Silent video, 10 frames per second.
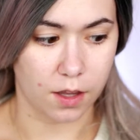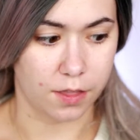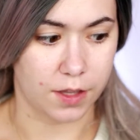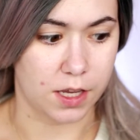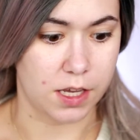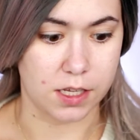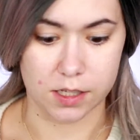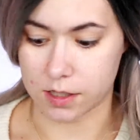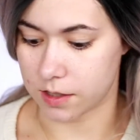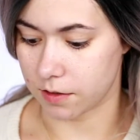
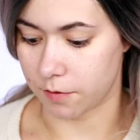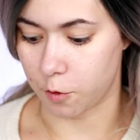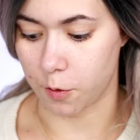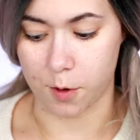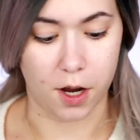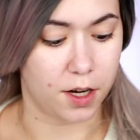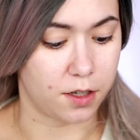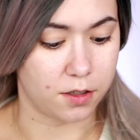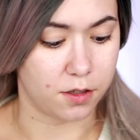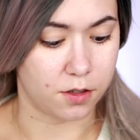these 4 products.